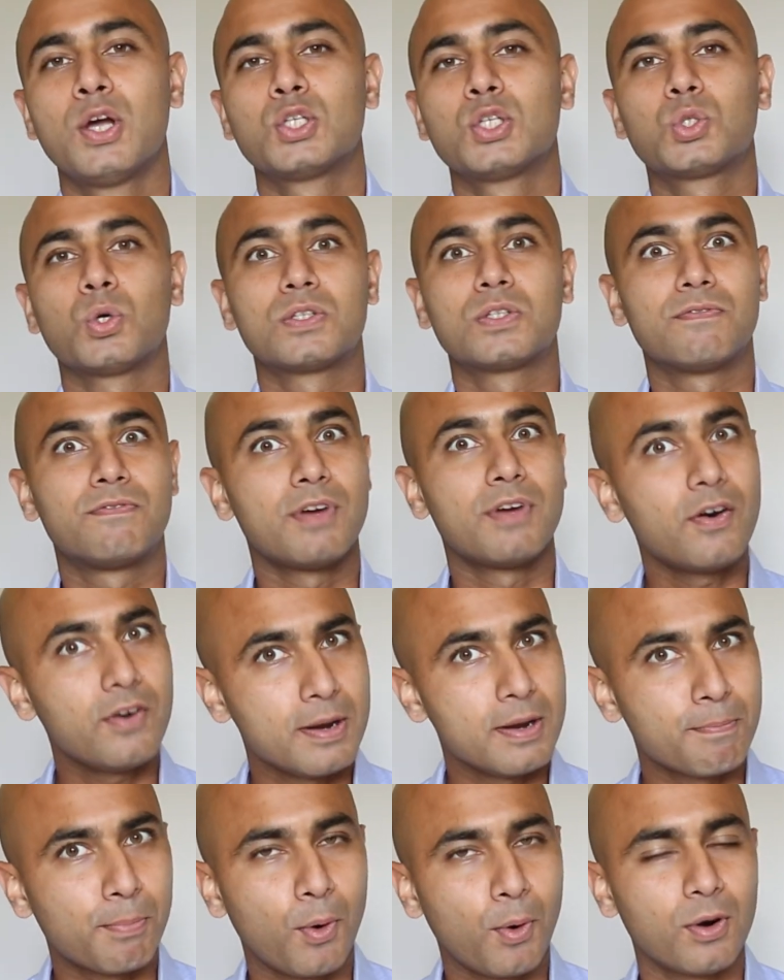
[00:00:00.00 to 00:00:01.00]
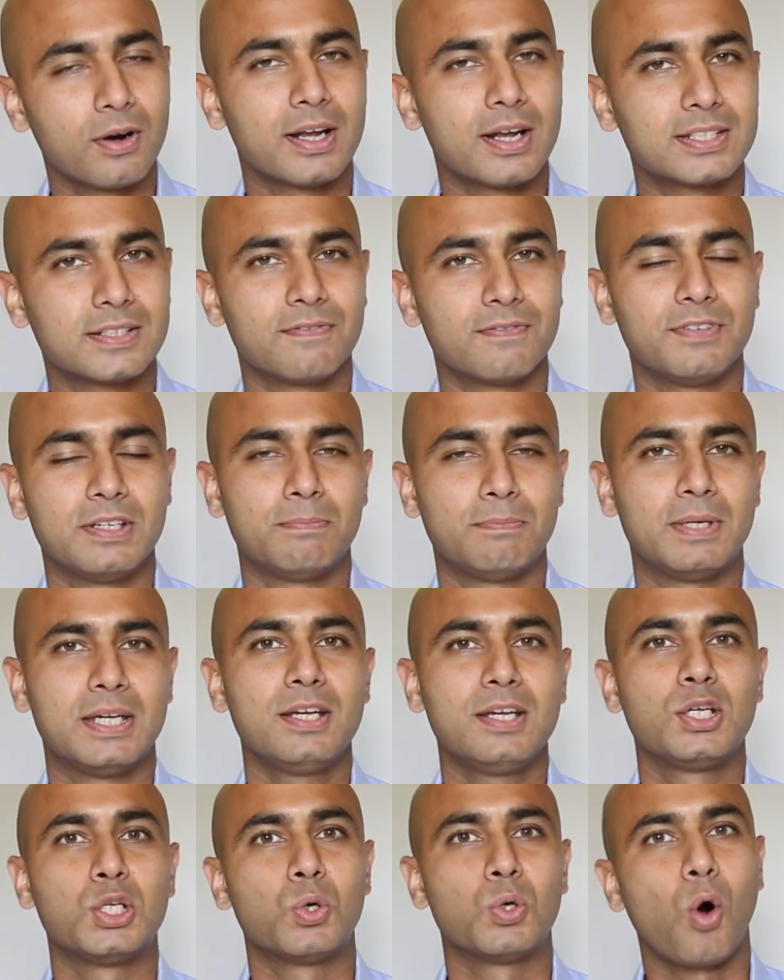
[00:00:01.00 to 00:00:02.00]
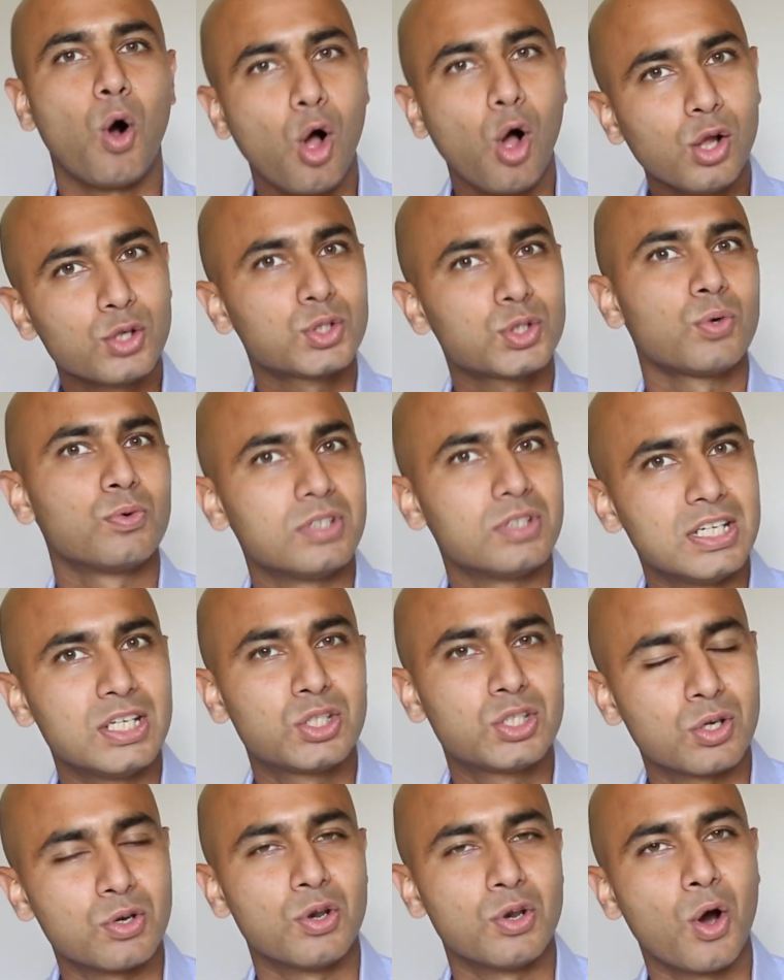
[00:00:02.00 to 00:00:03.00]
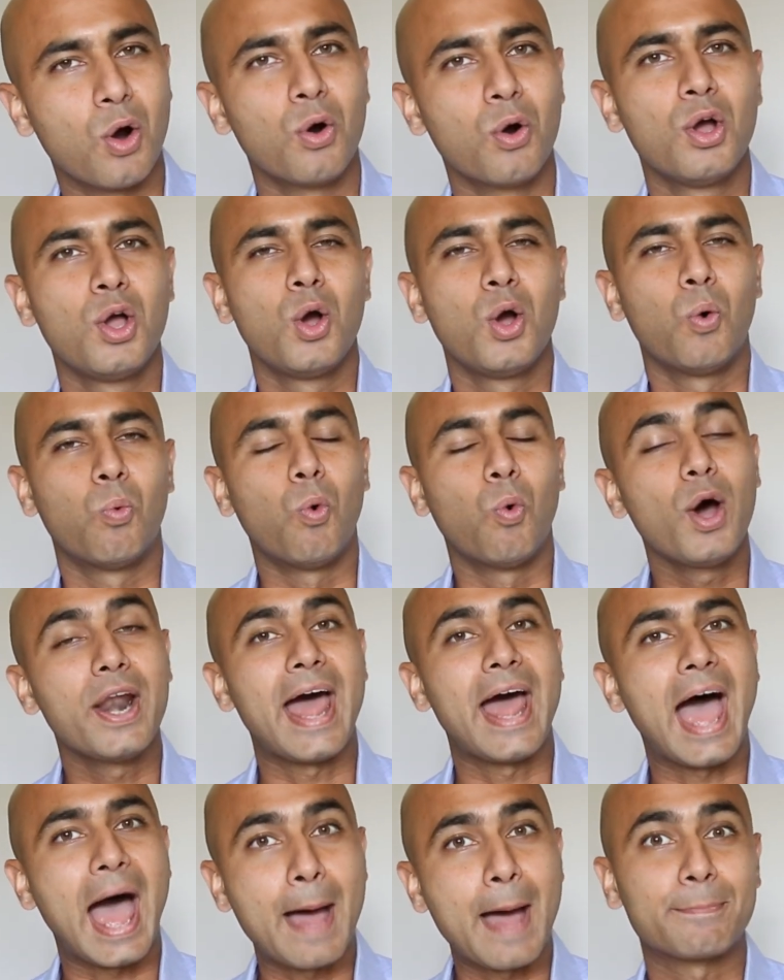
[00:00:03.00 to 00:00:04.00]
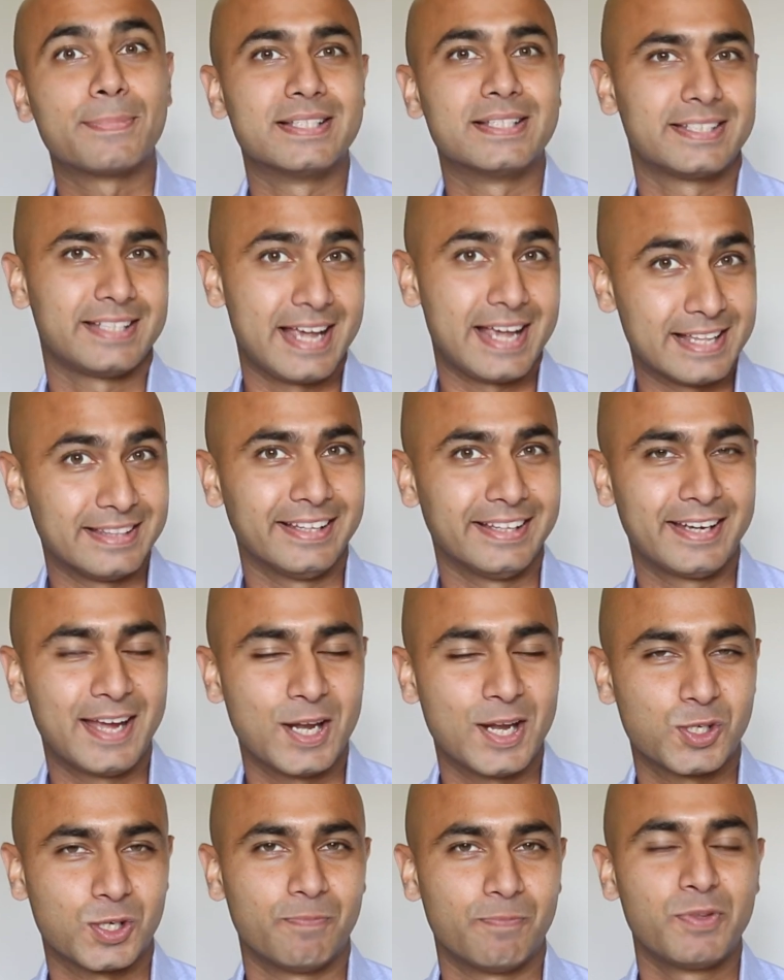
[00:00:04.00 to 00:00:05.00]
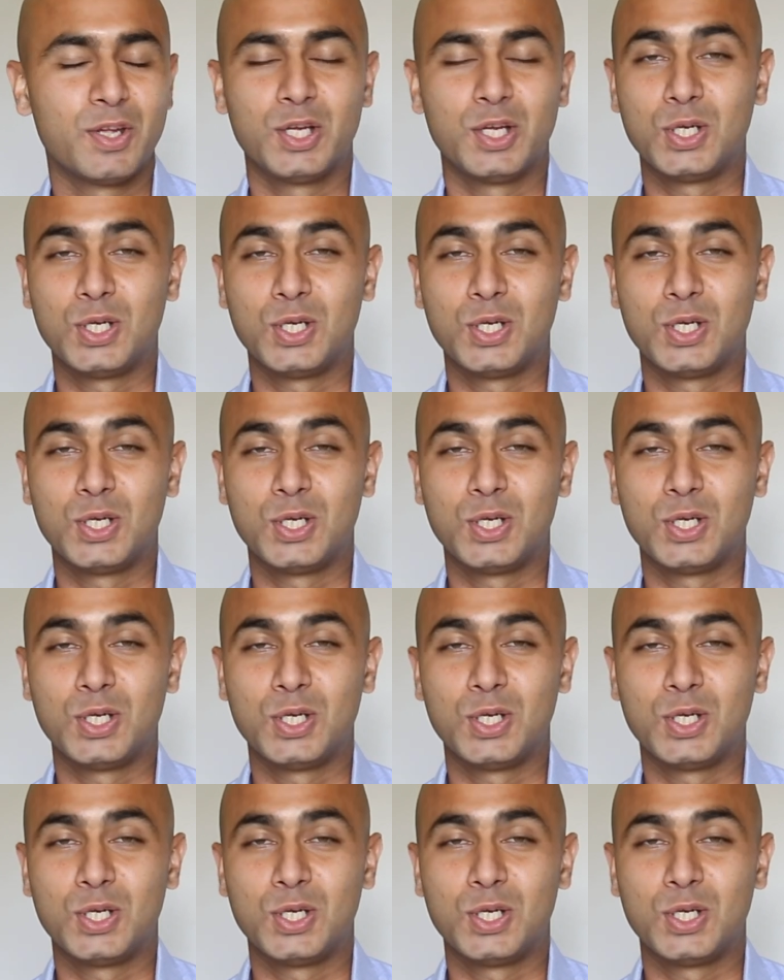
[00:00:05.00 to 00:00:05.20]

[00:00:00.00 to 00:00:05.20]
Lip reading: So it's very important as a VP, you also need to know what happens in the kitchen.